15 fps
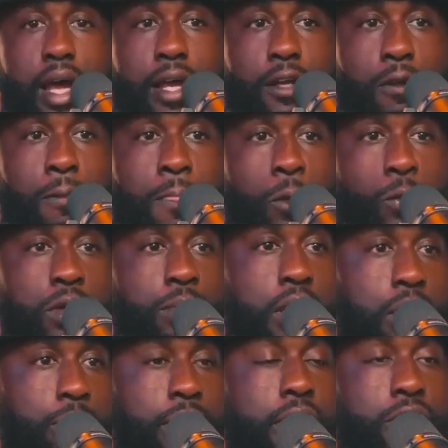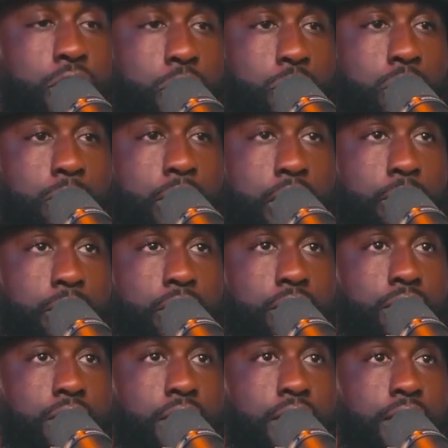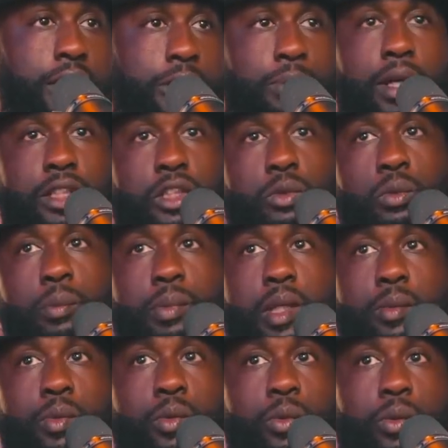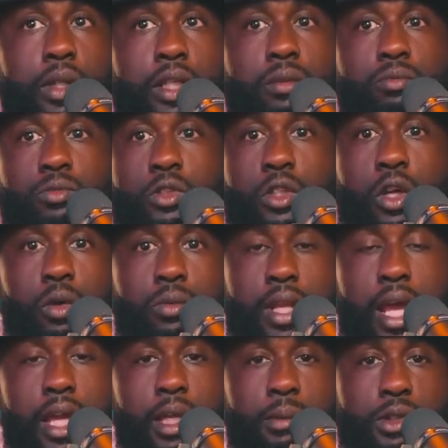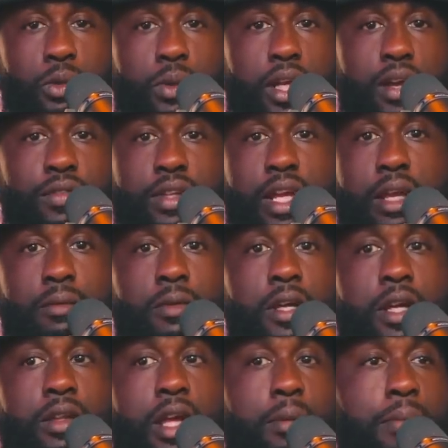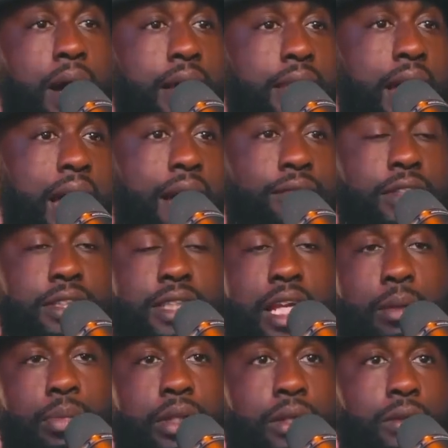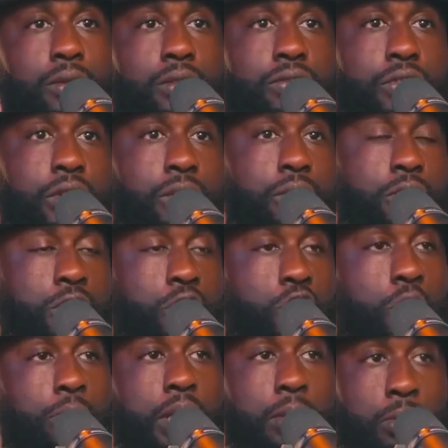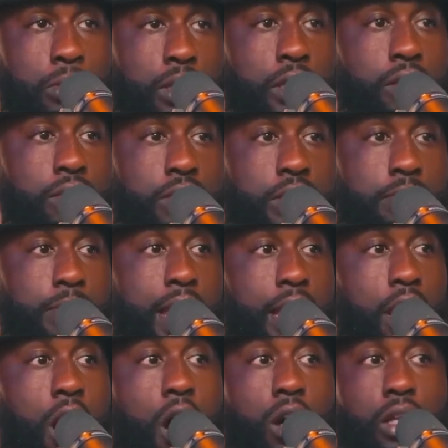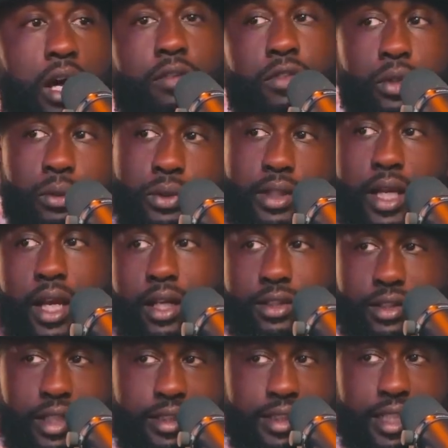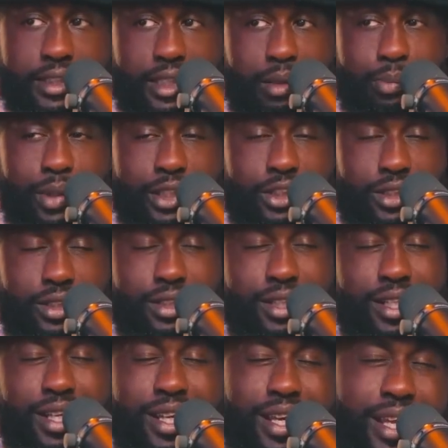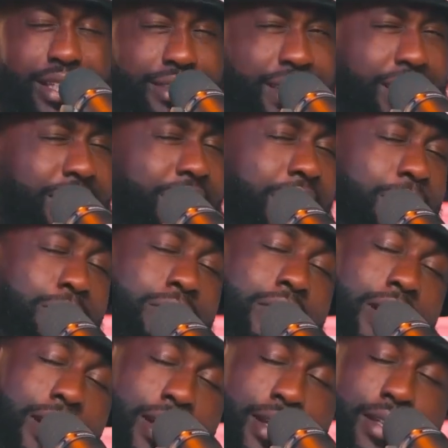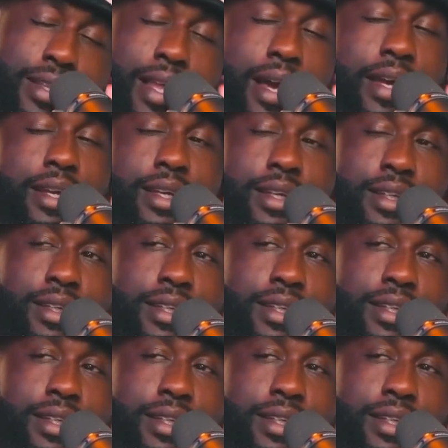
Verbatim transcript: like we've been in pitches with people, especially with people with you know names or mm-hmm. whatever. they they might not have the same political views, and so people literally made all our views theirs. They mm -hmm. seen us mm-hmm. in a picture. Yeah, and it's kind of like, bruh, like